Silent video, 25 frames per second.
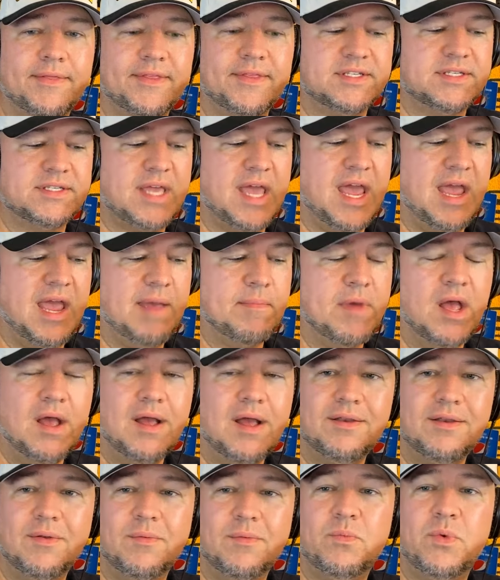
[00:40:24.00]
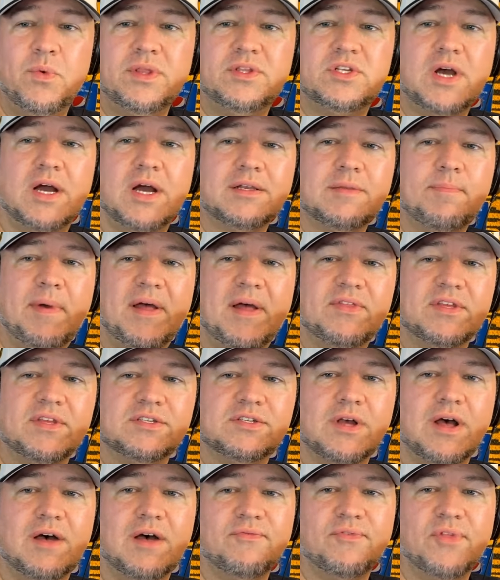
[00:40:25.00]
this game, we talked about this
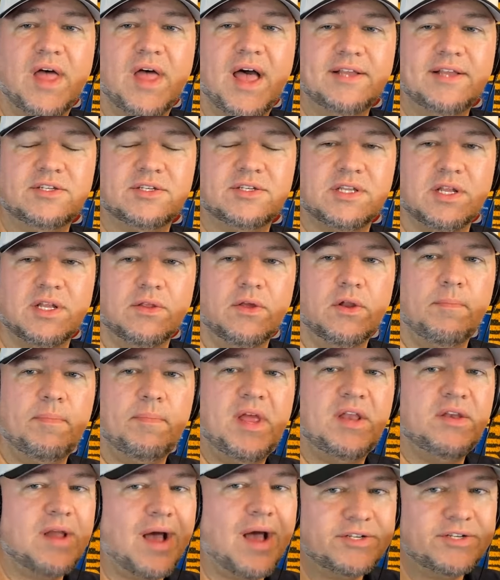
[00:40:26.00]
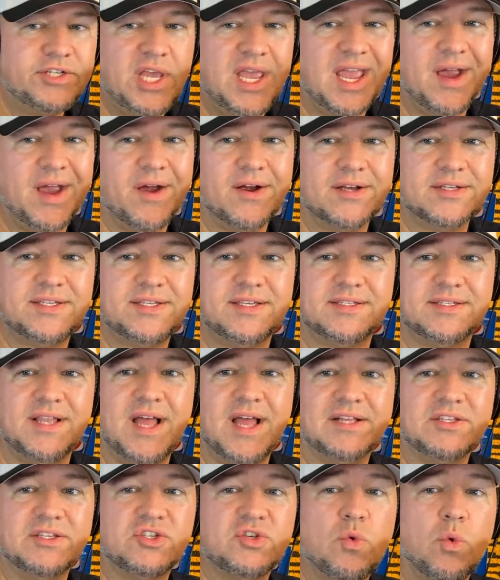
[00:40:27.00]
offline just a little bit. Najee Harris has
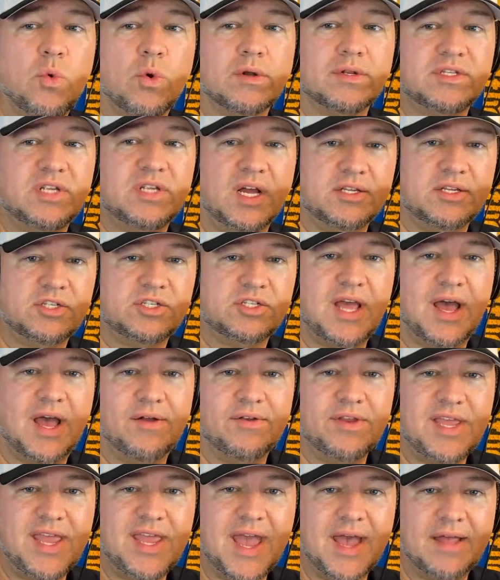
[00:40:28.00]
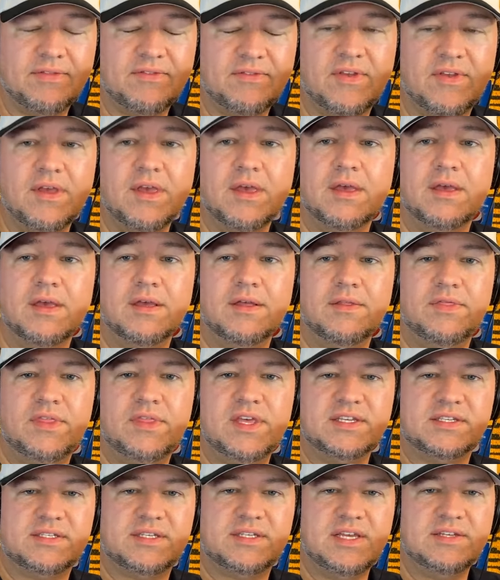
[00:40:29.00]
not scored a touchdown yet
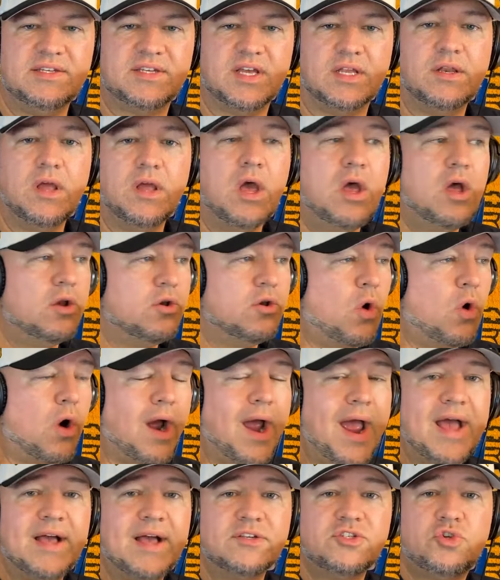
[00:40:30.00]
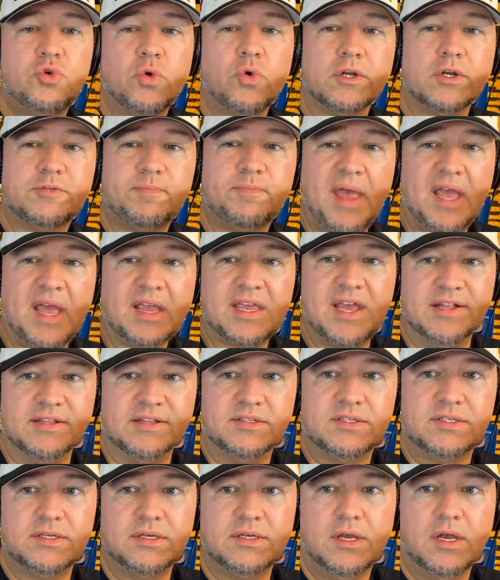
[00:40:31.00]
this season, nor has George
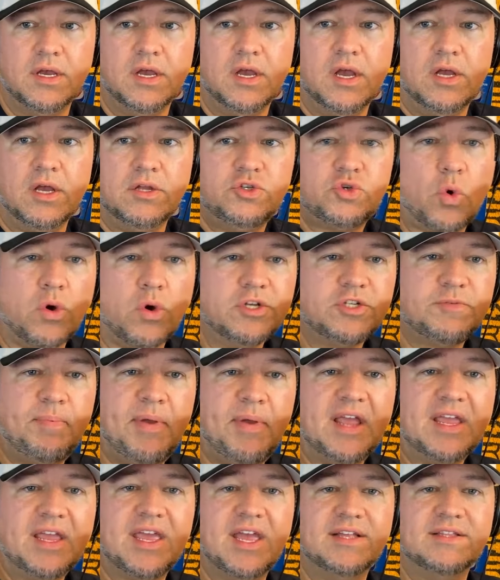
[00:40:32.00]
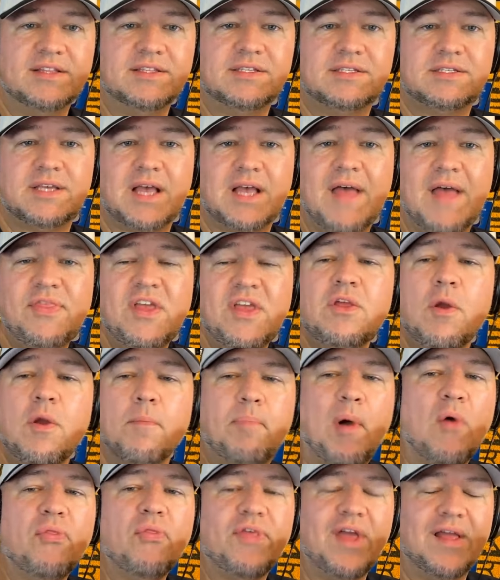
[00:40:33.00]
Pickens. George Pickens, I think they're
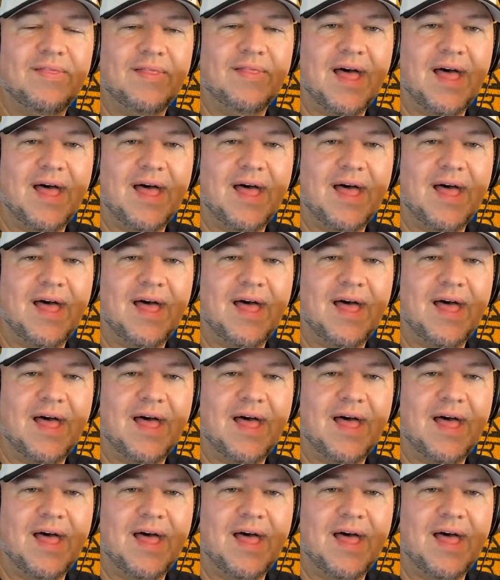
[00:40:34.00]
both in